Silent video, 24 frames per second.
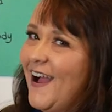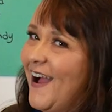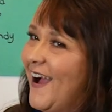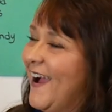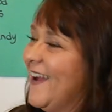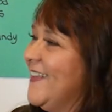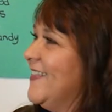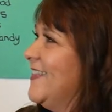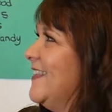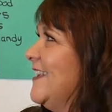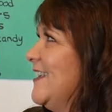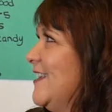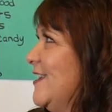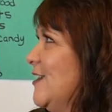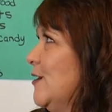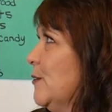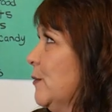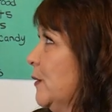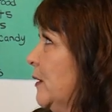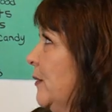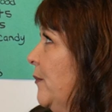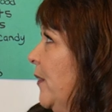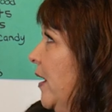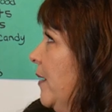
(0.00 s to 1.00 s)
I think
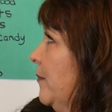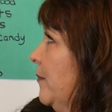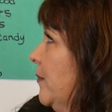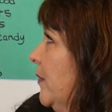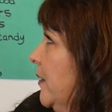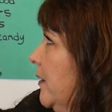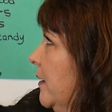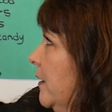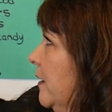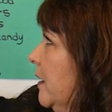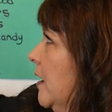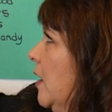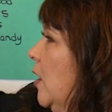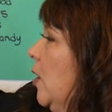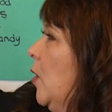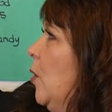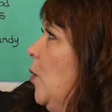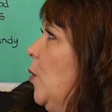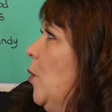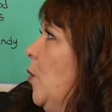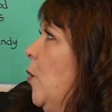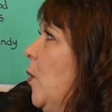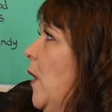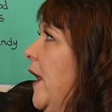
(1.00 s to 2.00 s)
you remember
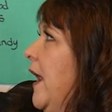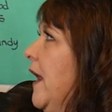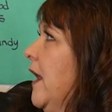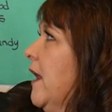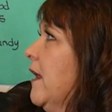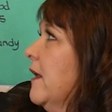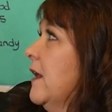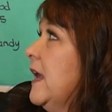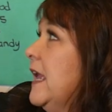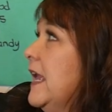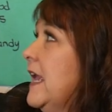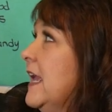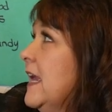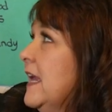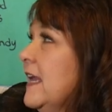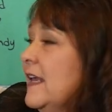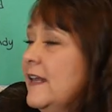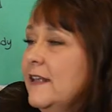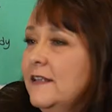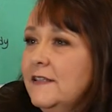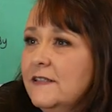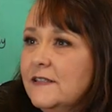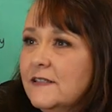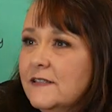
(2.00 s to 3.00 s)
where
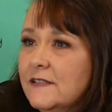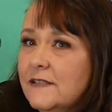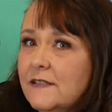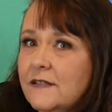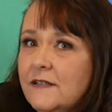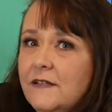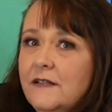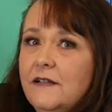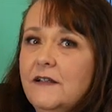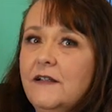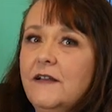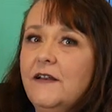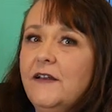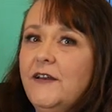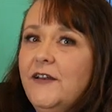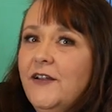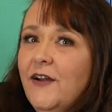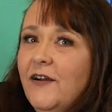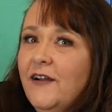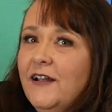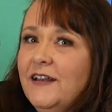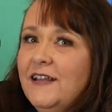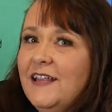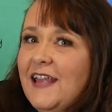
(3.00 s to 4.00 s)
is
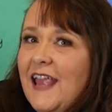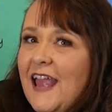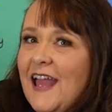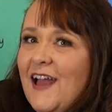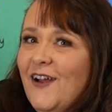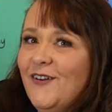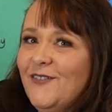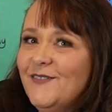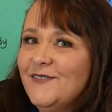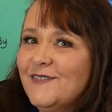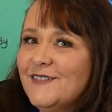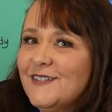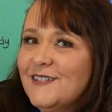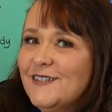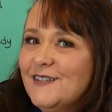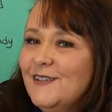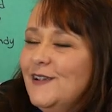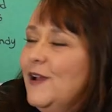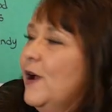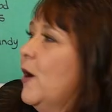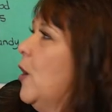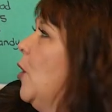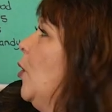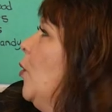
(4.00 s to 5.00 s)
non count,
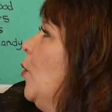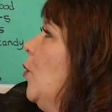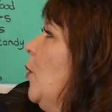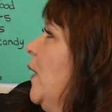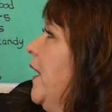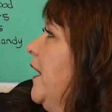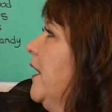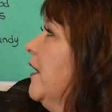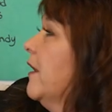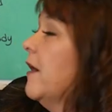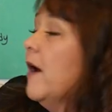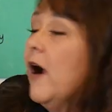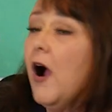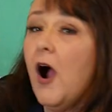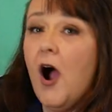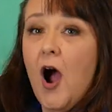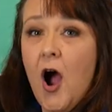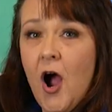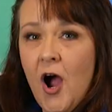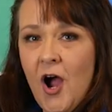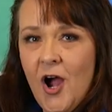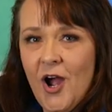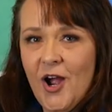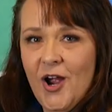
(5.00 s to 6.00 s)
where
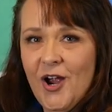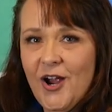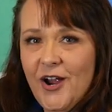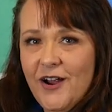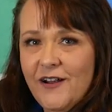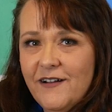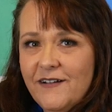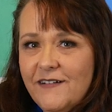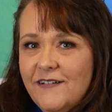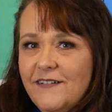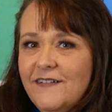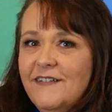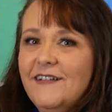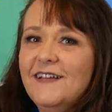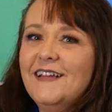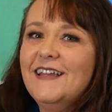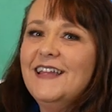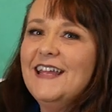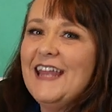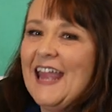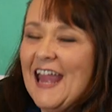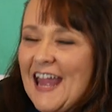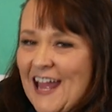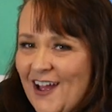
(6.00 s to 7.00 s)
are
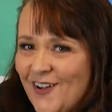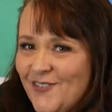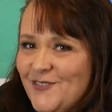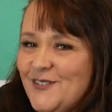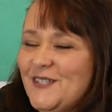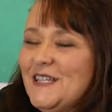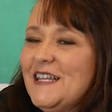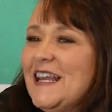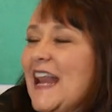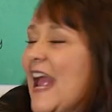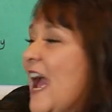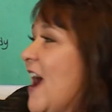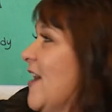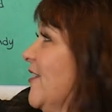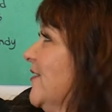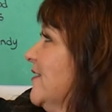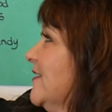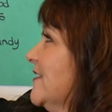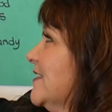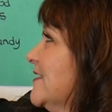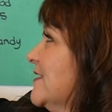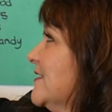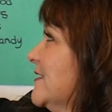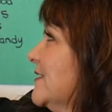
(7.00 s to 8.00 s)
count
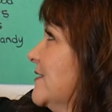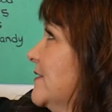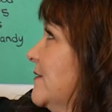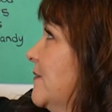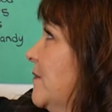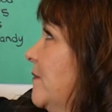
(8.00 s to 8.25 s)
nouns.